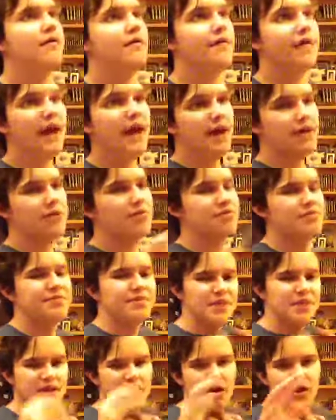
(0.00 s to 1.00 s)
Now,
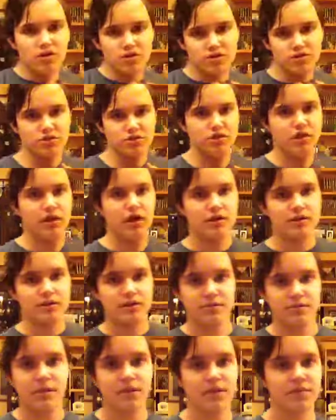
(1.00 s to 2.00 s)
also on
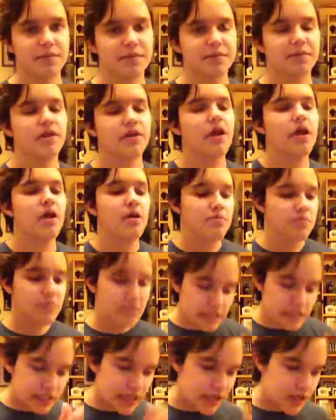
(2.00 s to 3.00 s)
some other people,
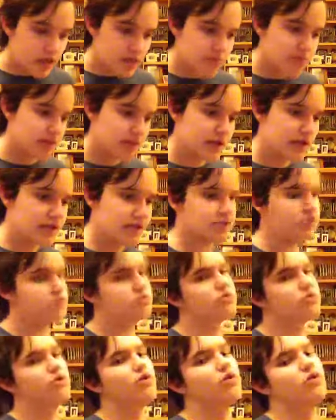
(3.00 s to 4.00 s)
Miguel played
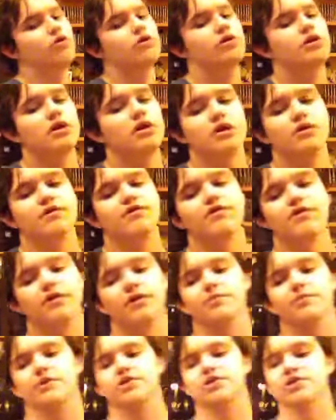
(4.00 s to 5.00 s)
this role of
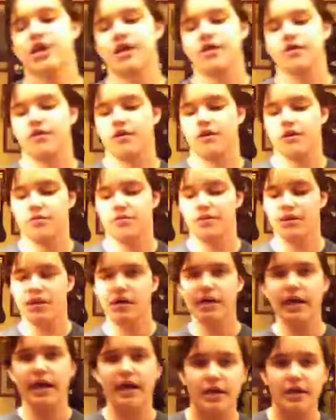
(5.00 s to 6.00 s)
um, a shadow guard, but
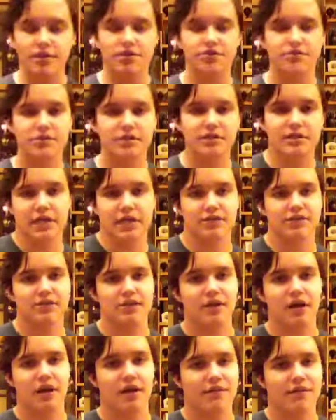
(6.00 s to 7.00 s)
again, due to
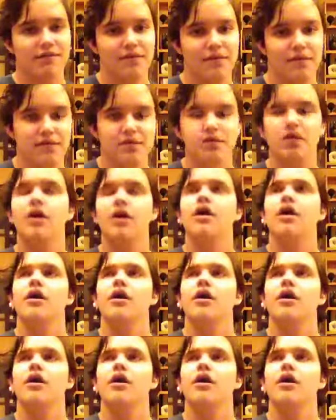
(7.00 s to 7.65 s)
scheduling conflicts,